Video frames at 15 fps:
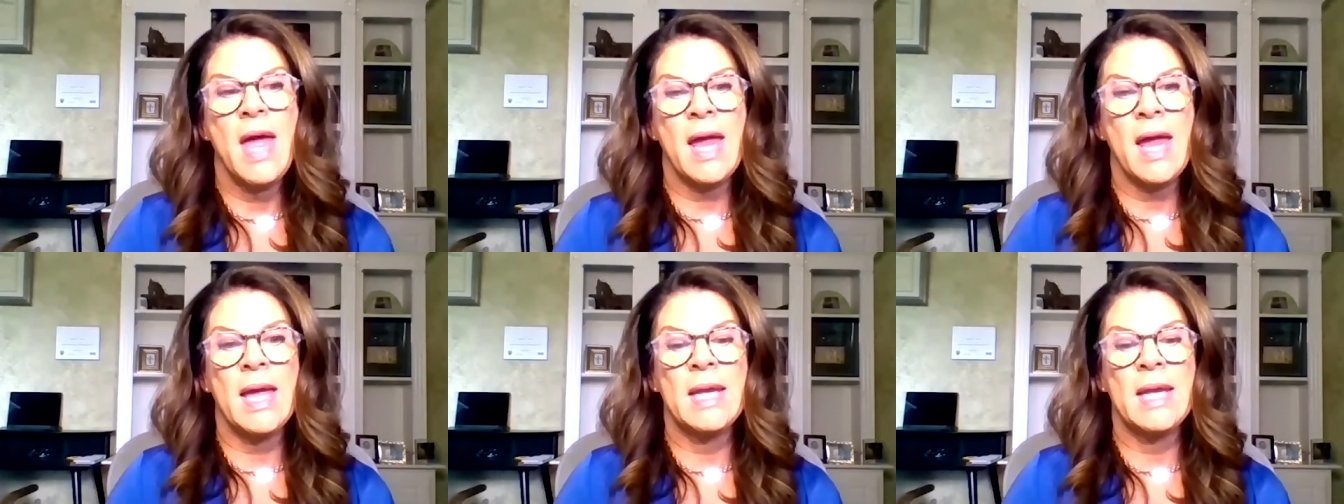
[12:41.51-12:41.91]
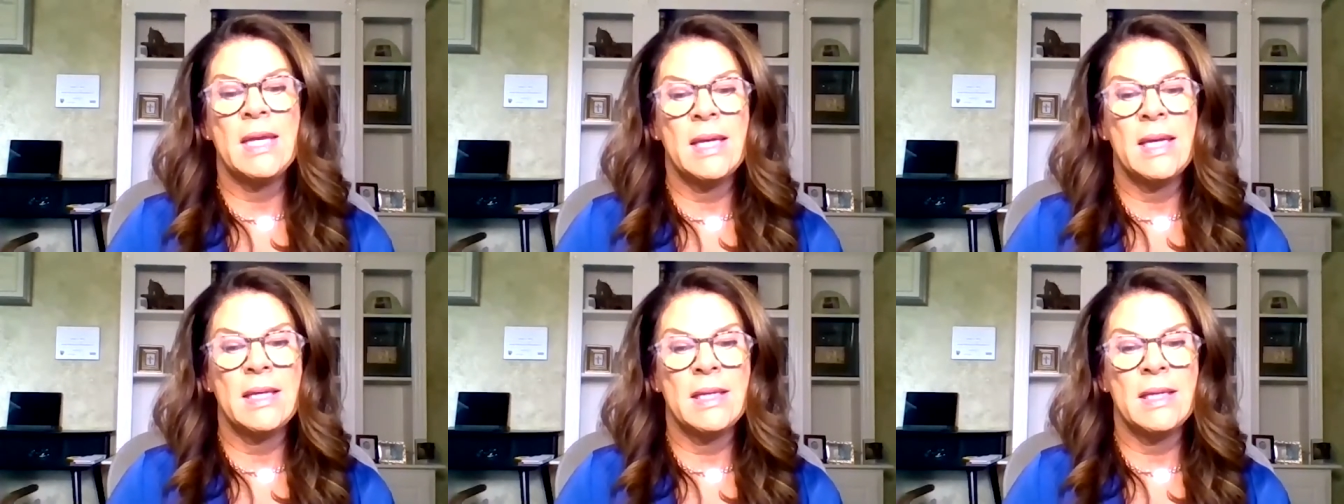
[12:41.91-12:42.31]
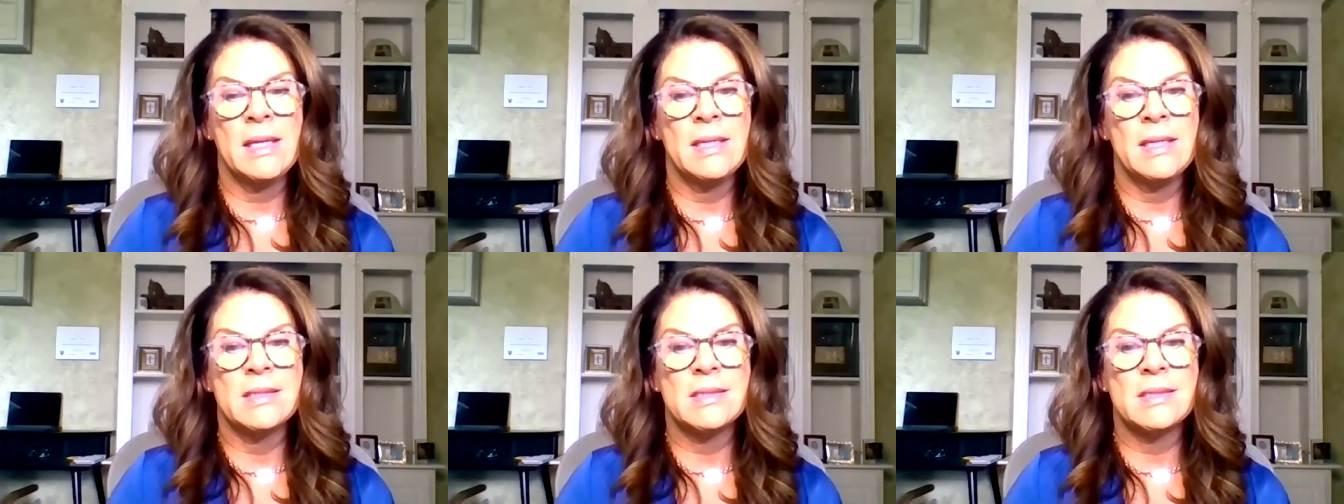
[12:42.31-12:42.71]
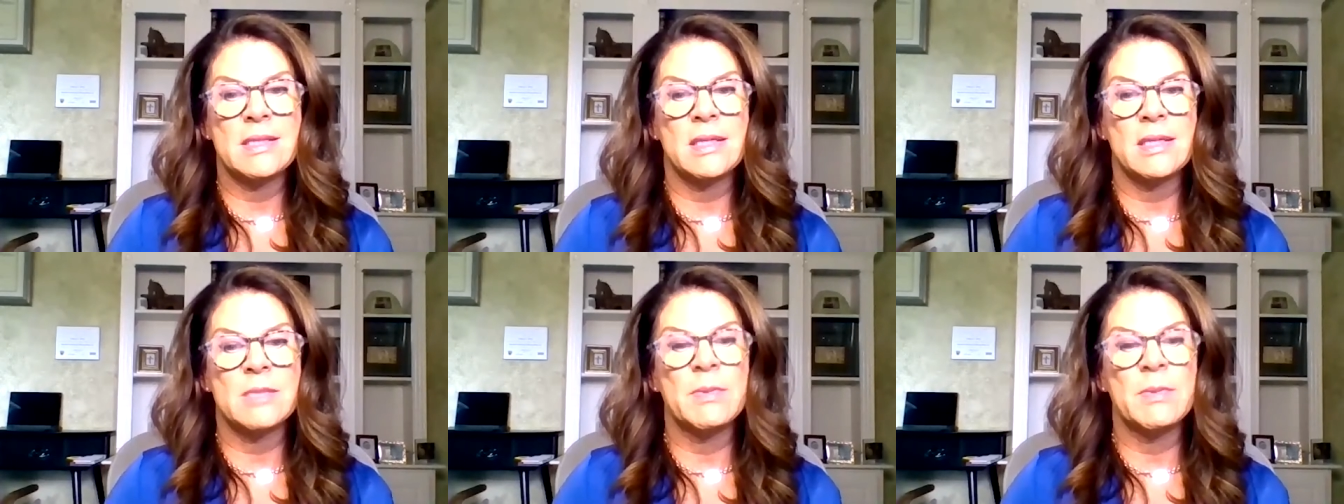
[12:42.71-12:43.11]
and it
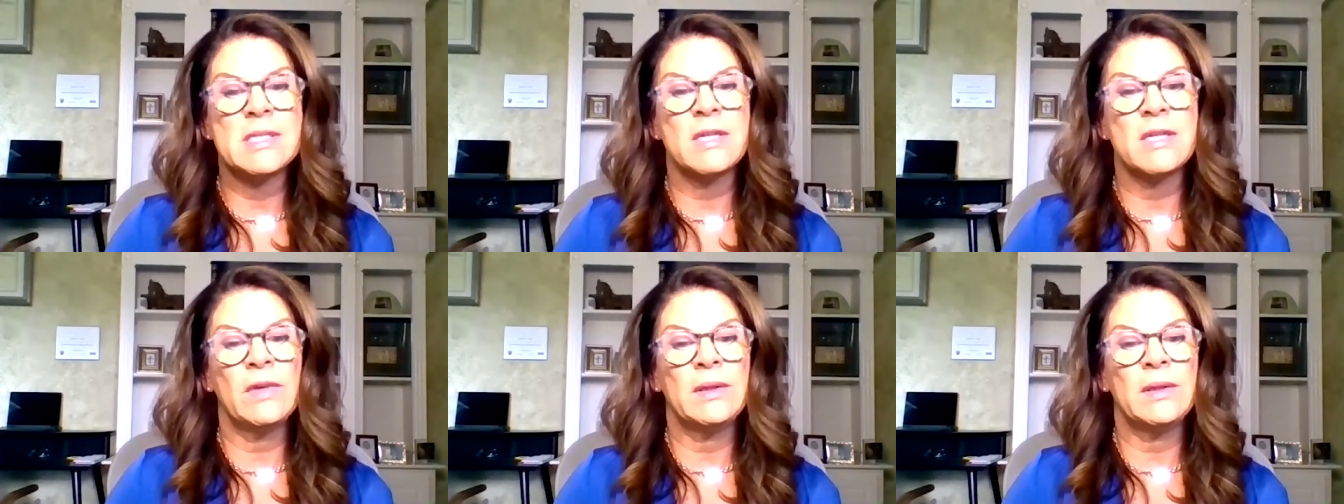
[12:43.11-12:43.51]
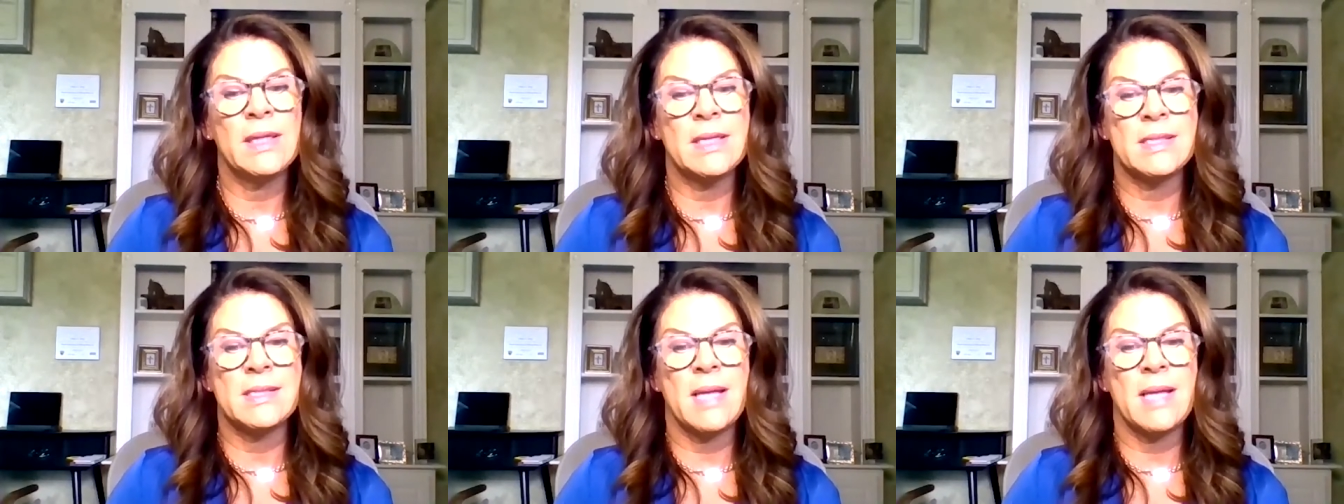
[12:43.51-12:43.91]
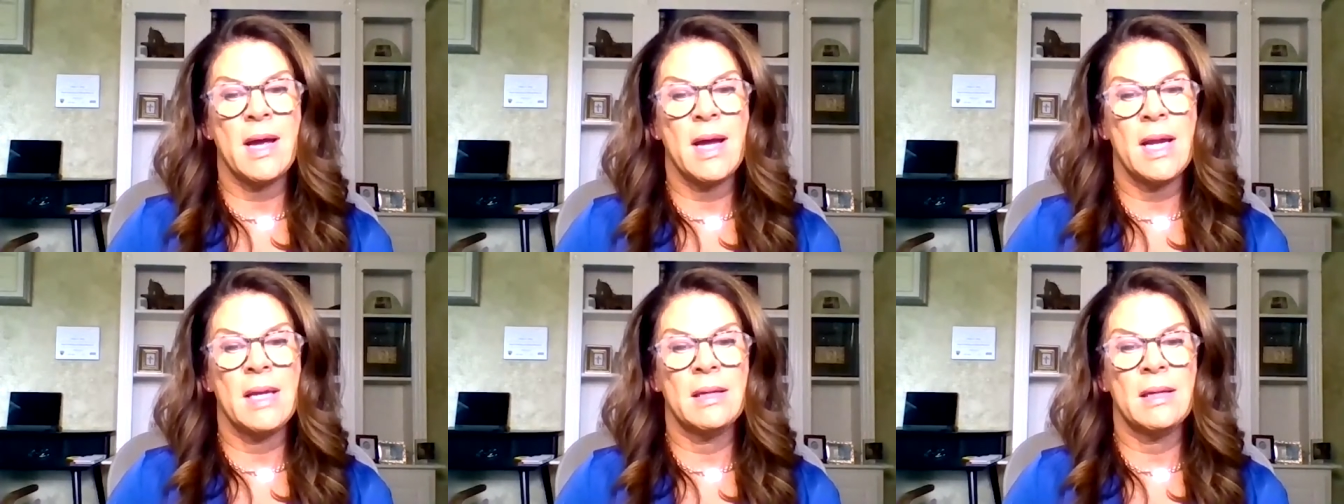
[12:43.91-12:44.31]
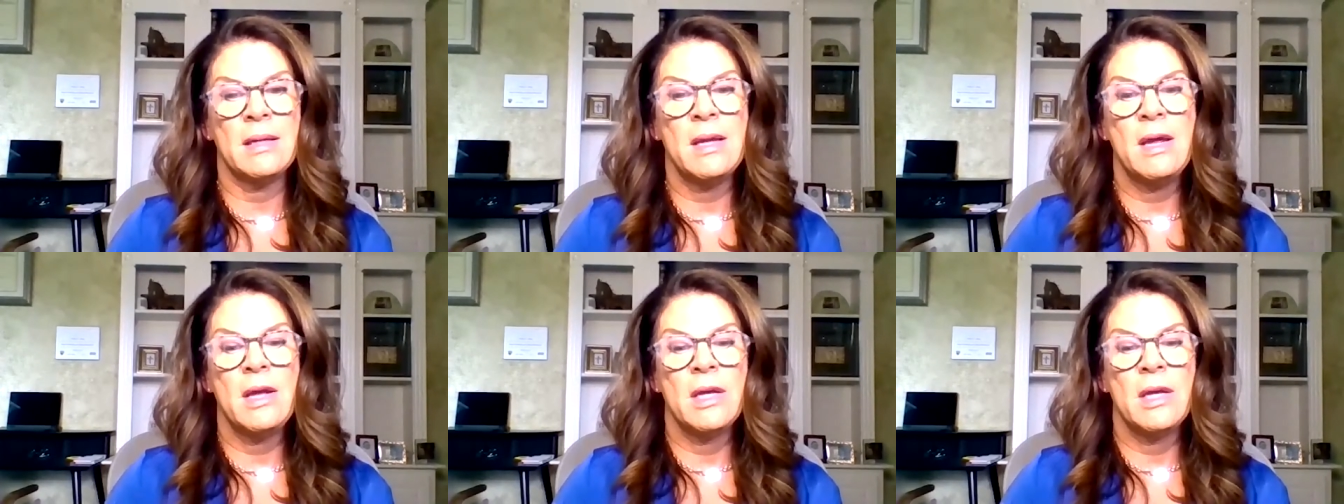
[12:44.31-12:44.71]
is specifically designed
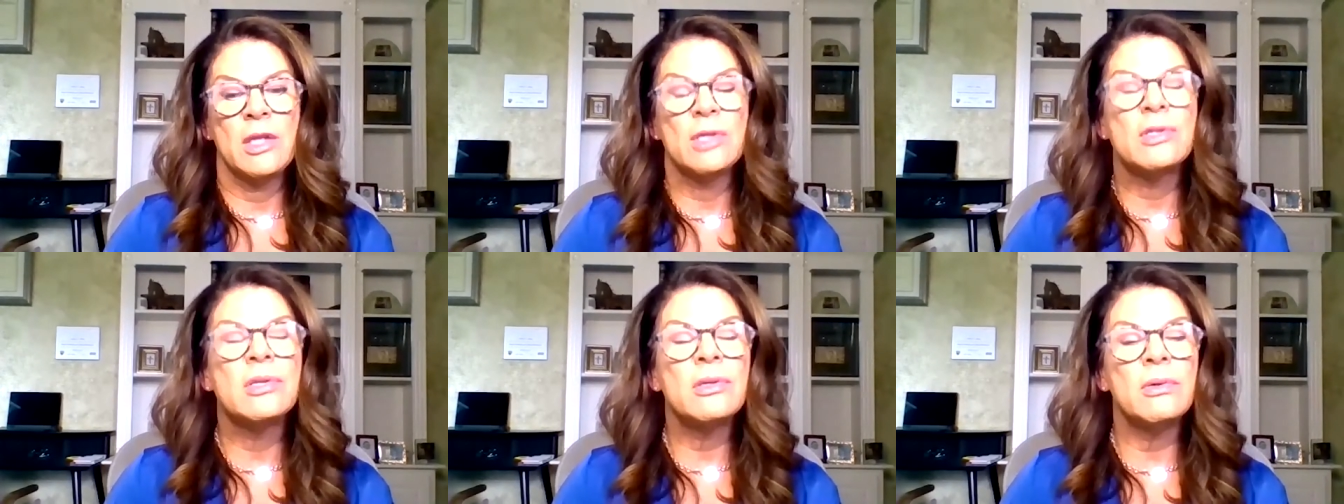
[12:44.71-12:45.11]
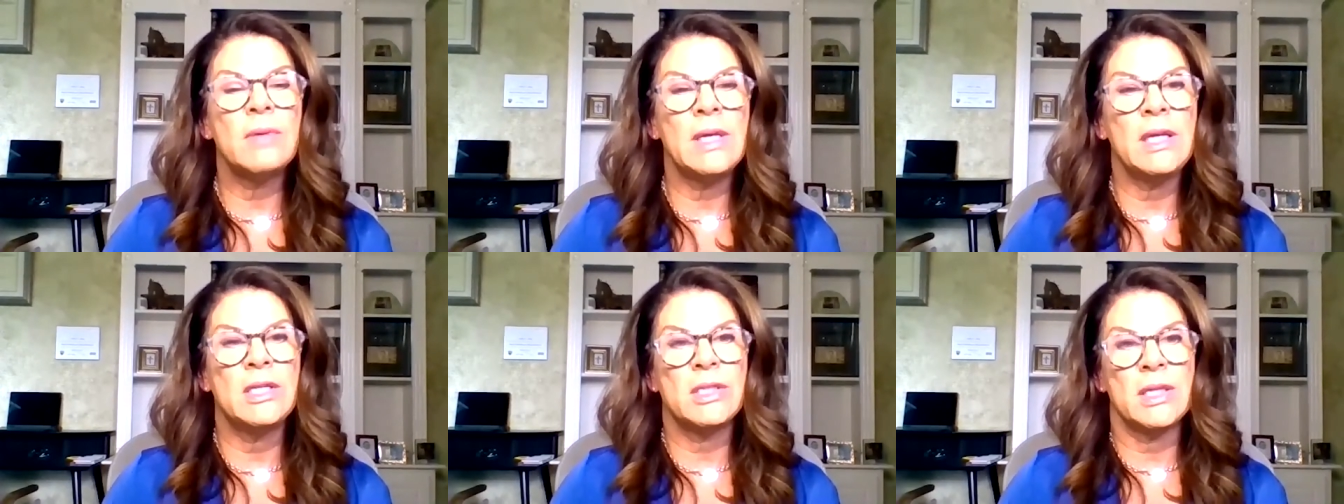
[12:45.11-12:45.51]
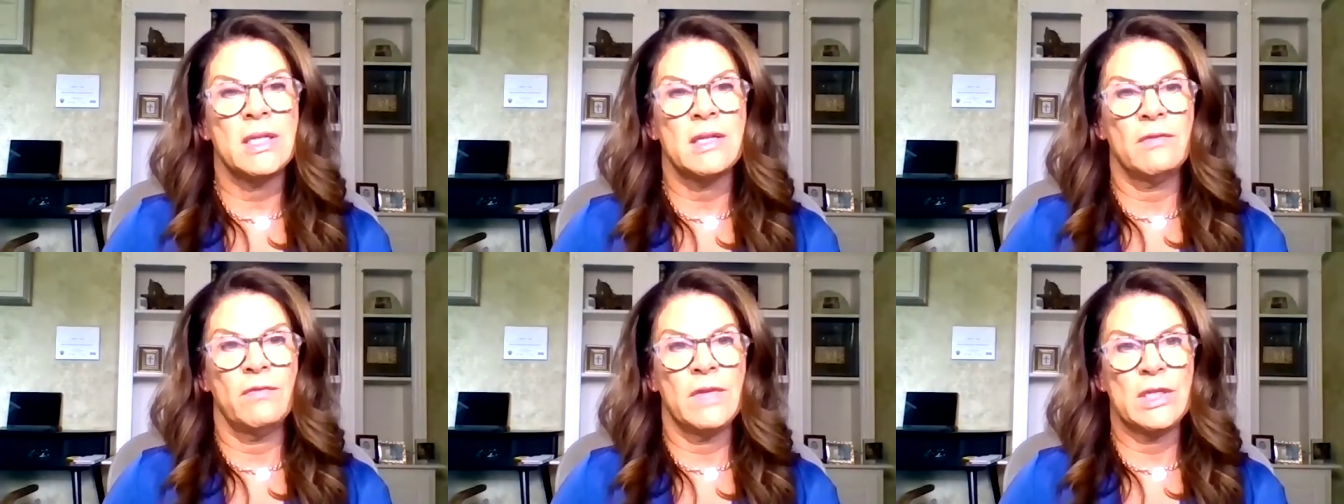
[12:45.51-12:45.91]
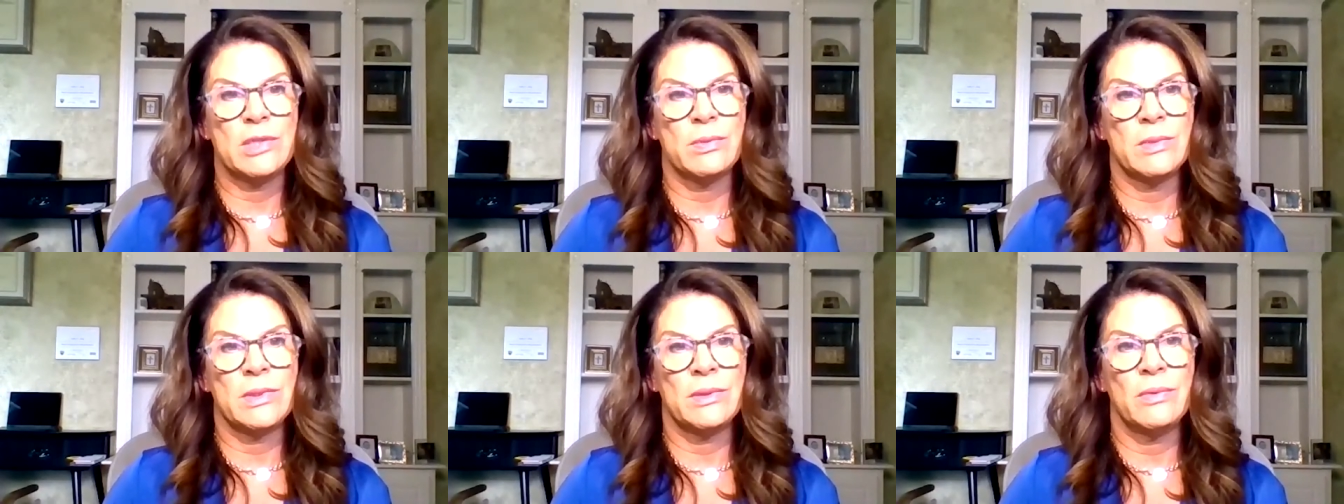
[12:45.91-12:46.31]
to each
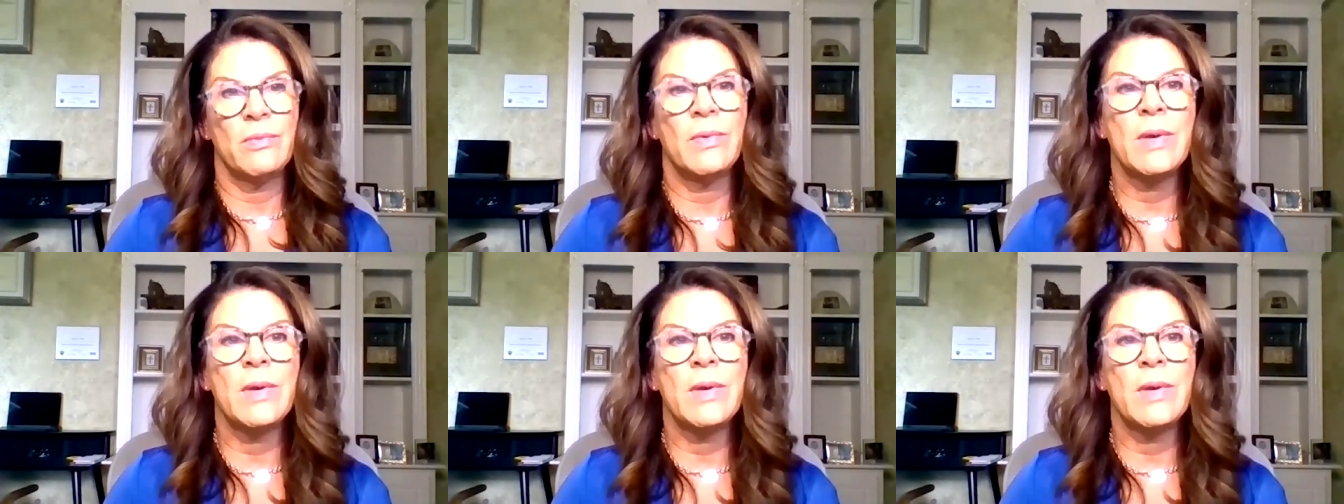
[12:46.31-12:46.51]
individual.